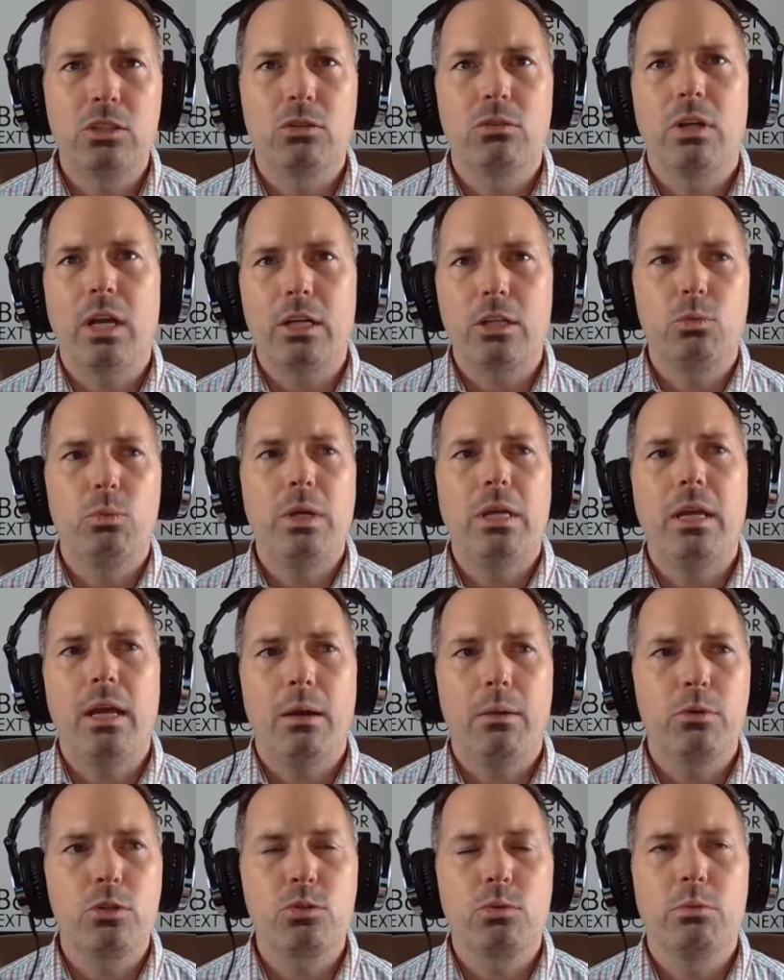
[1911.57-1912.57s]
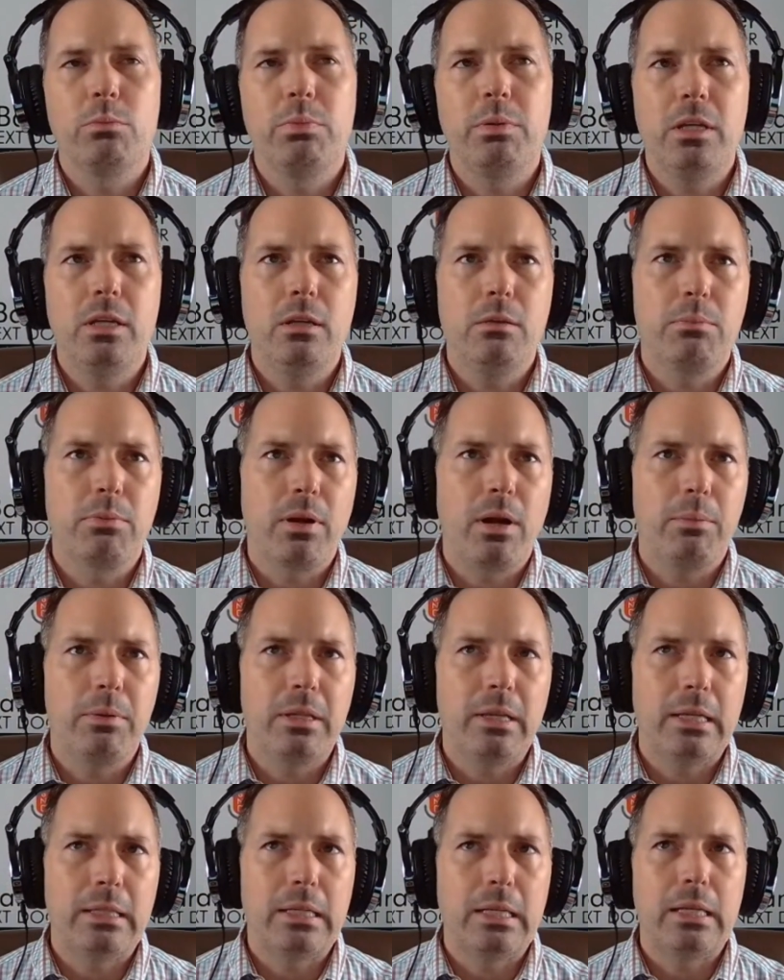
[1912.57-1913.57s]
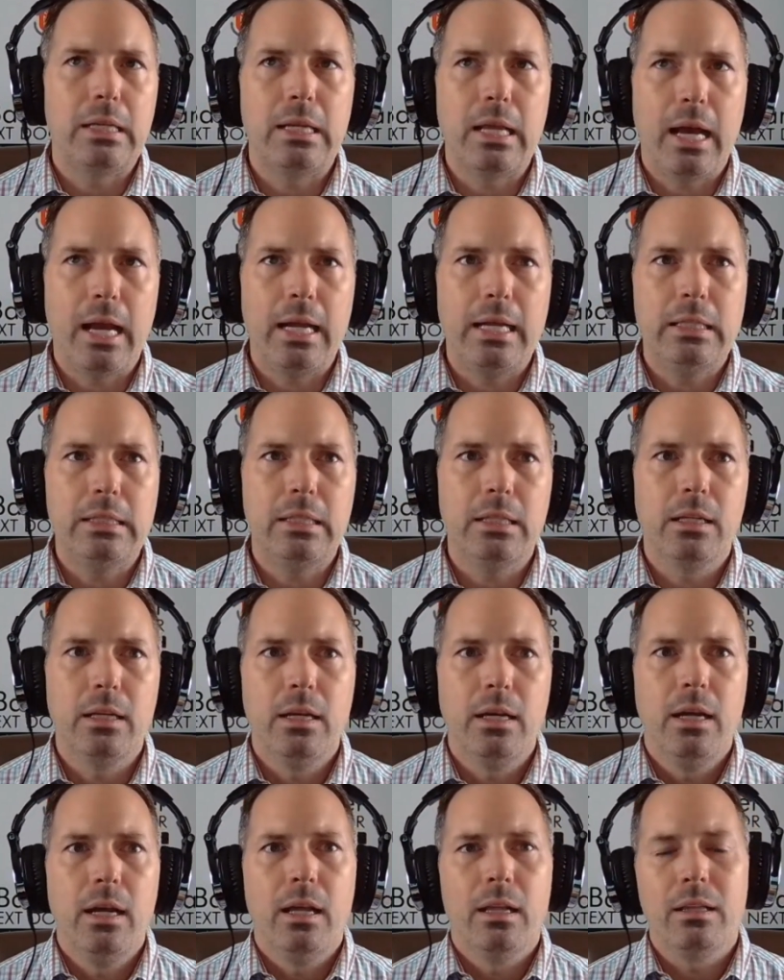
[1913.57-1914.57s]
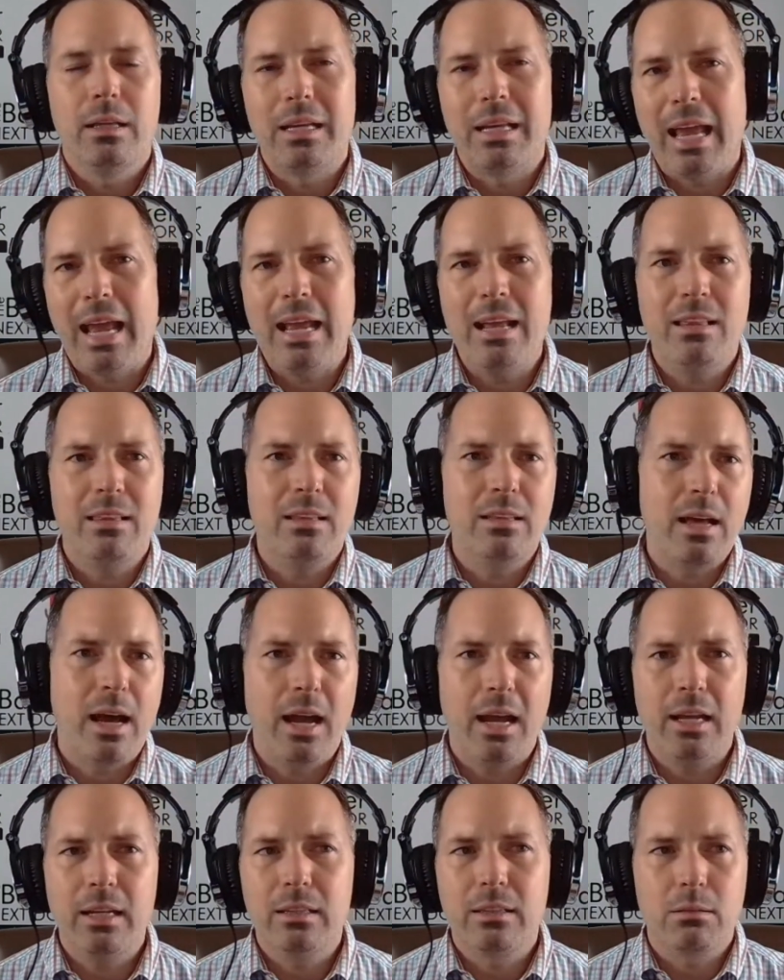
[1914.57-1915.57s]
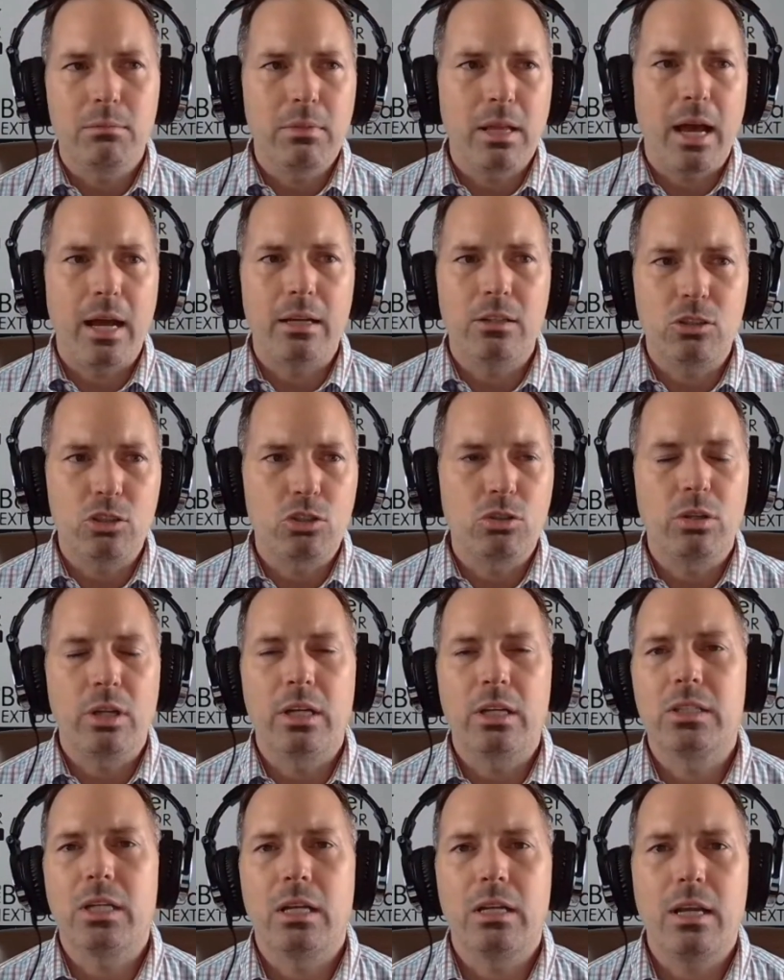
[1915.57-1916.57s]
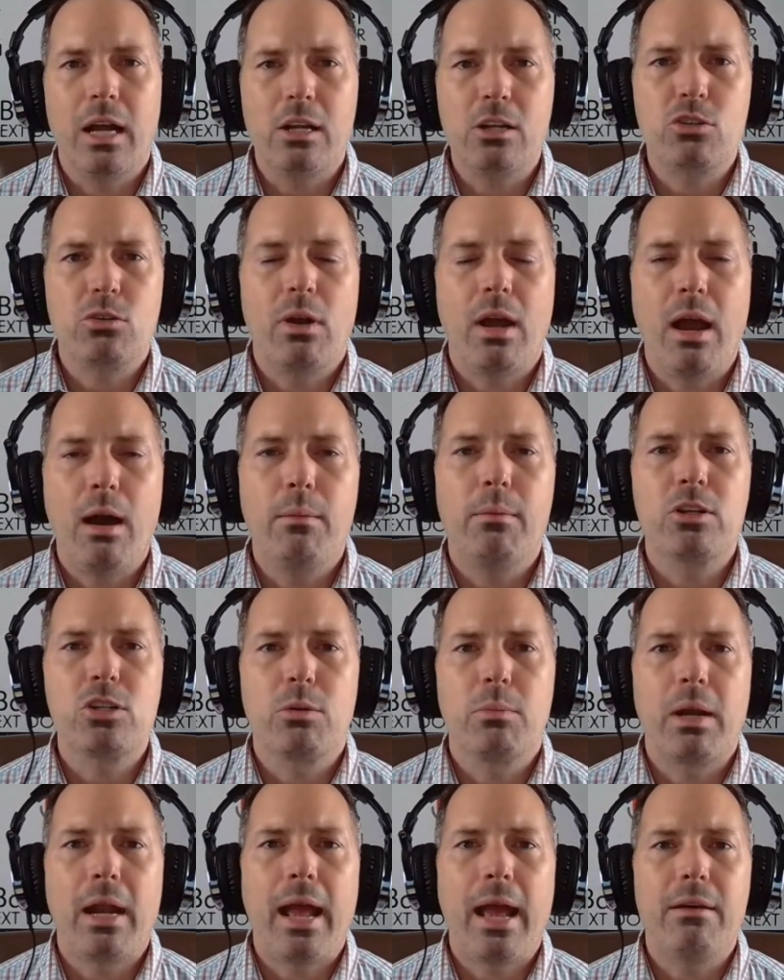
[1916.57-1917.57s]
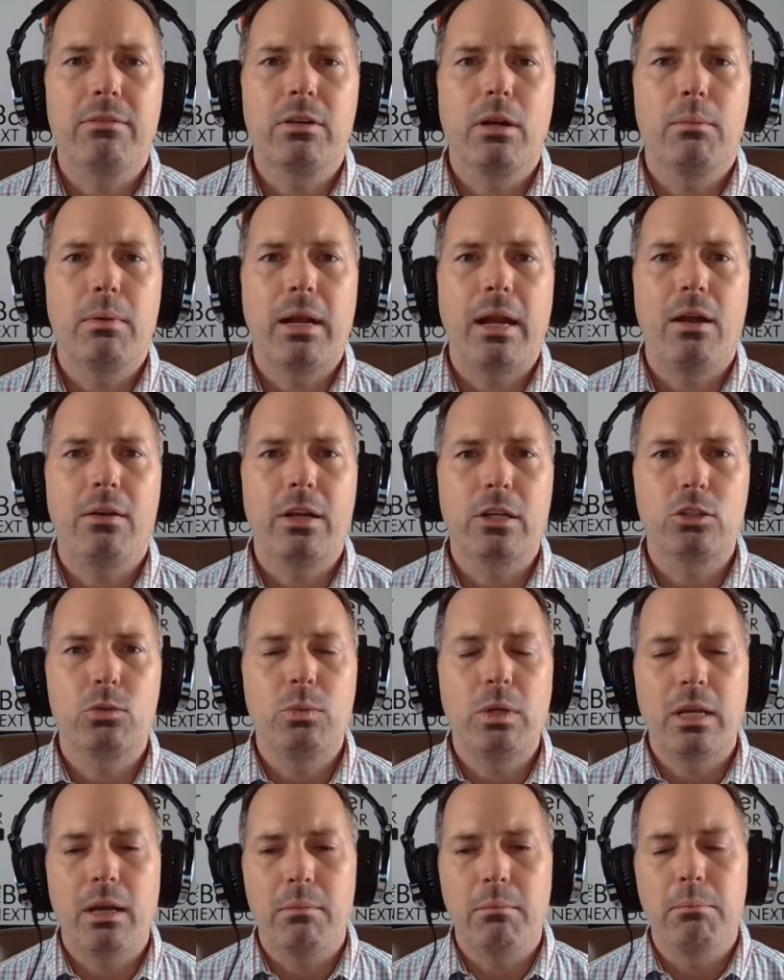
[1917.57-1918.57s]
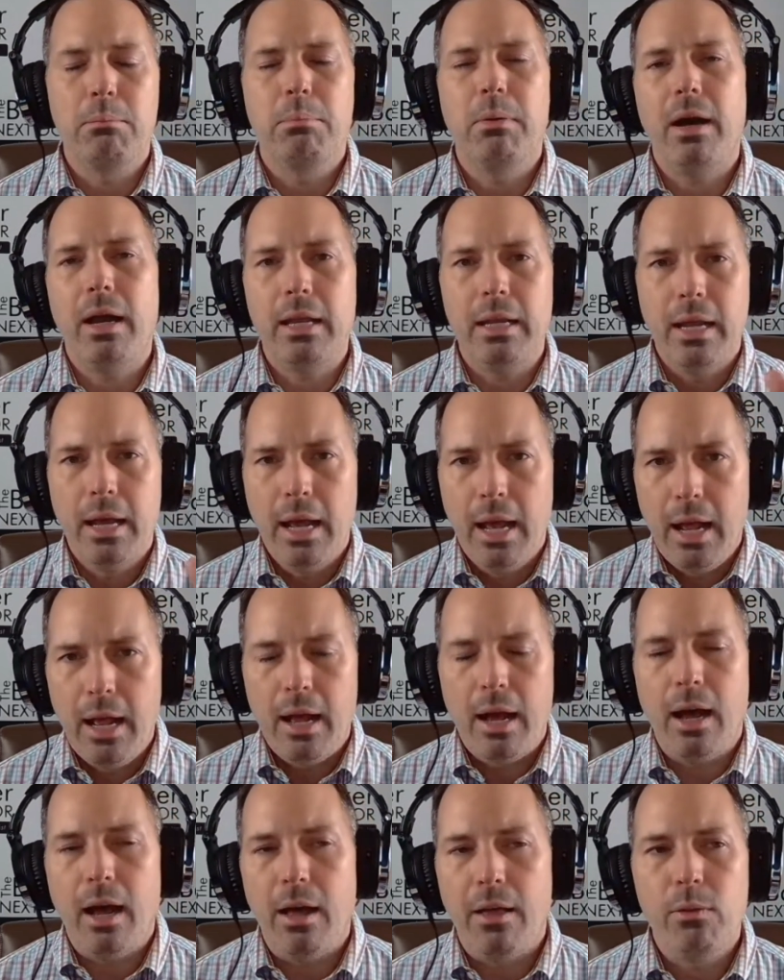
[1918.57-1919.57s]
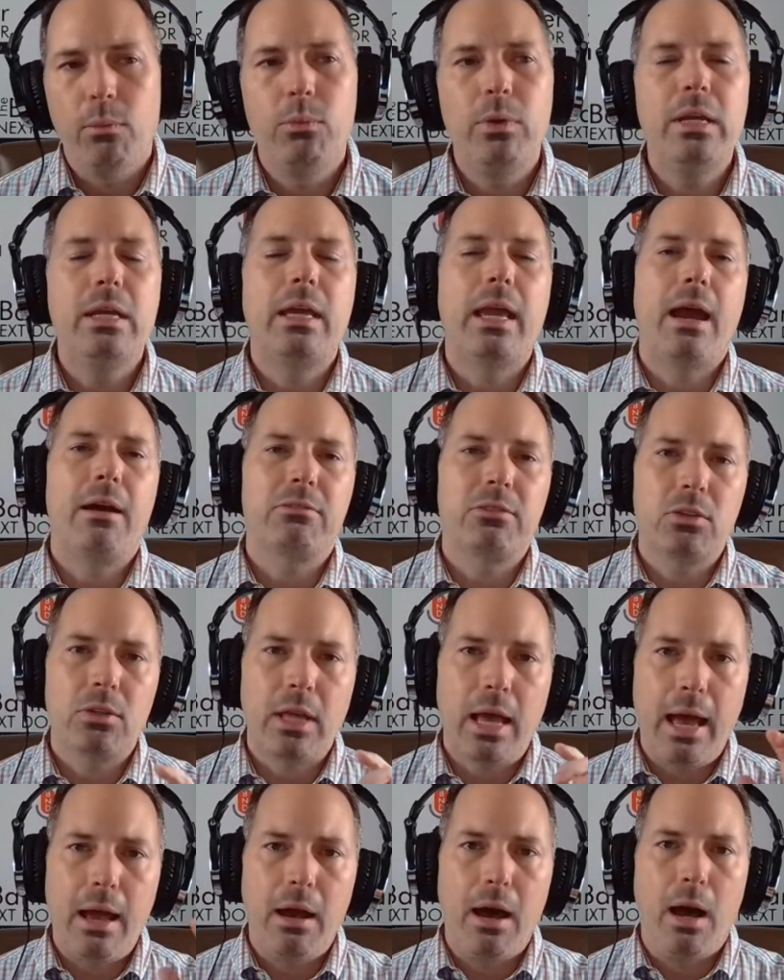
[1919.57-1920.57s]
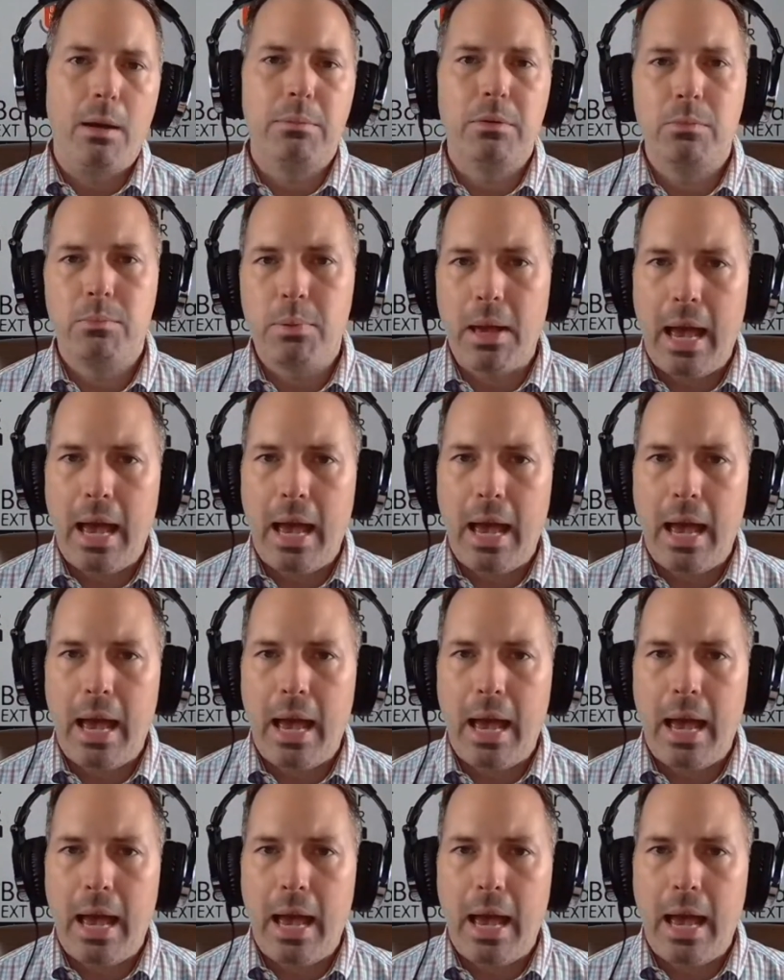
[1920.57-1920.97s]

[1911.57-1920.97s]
So next weekend, which would be probably like the 9th, like eighth, 9th. I'm not like I said, not sure how much I'm going to have coming out next weekend, but uh, the week after that, I'll be